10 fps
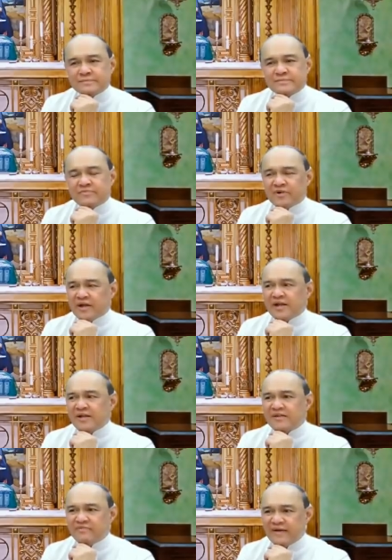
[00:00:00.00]

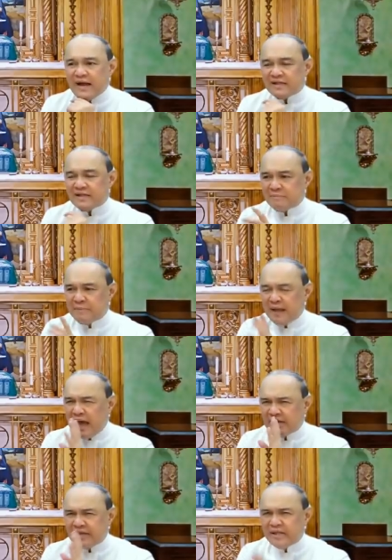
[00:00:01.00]
Forgetting the fact that by
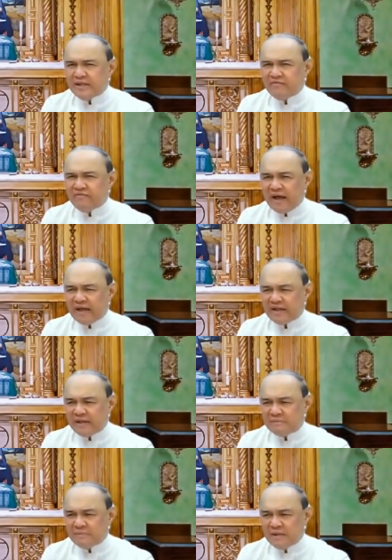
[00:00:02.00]
identifying
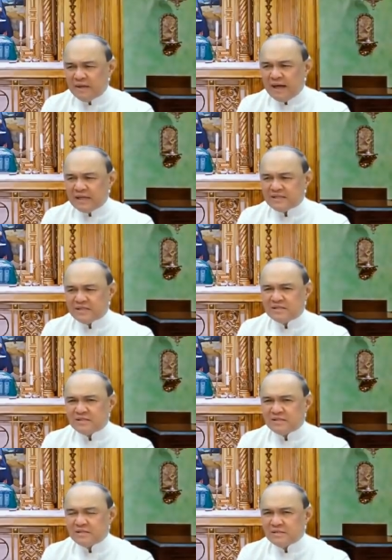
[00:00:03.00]
them as
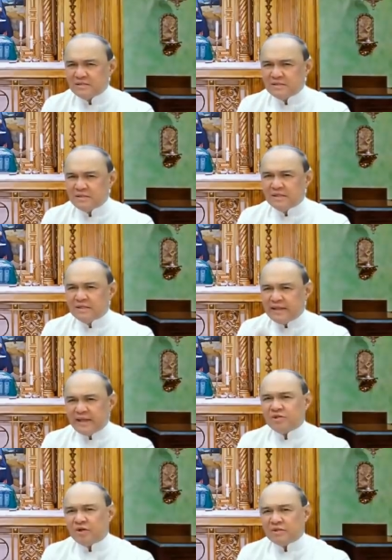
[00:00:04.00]

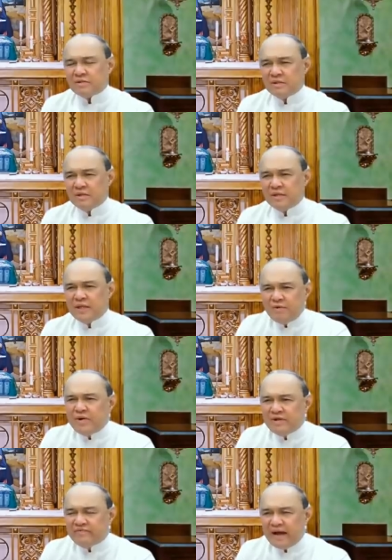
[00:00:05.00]
tecton, they
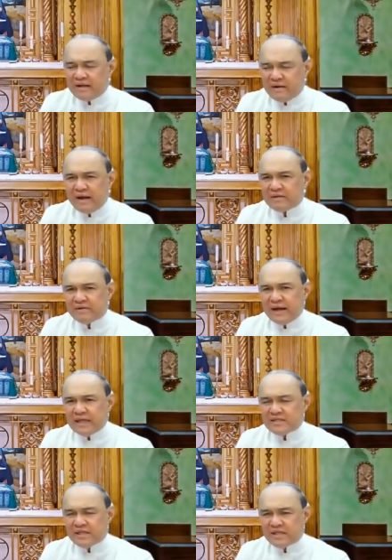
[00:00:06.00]
were in fact
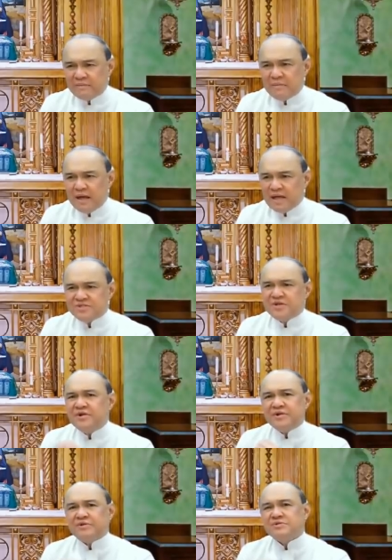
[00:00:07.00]
characterizing them as
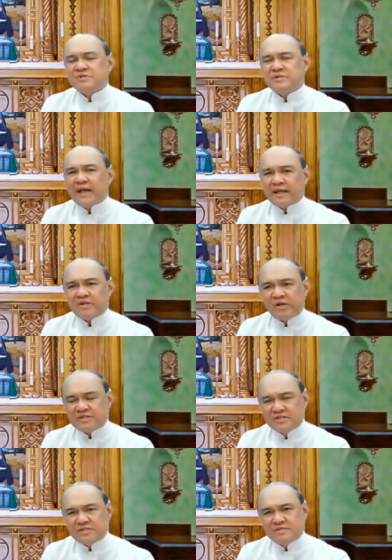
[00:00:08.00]
serious
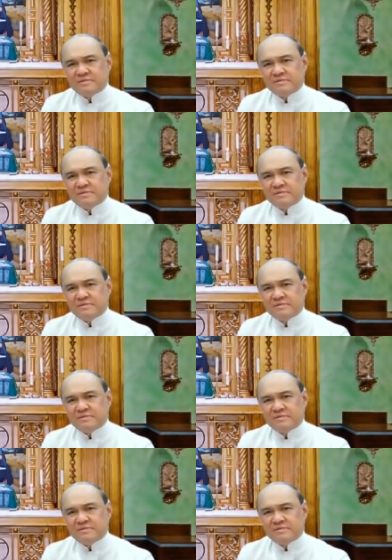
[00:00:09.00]
tectons.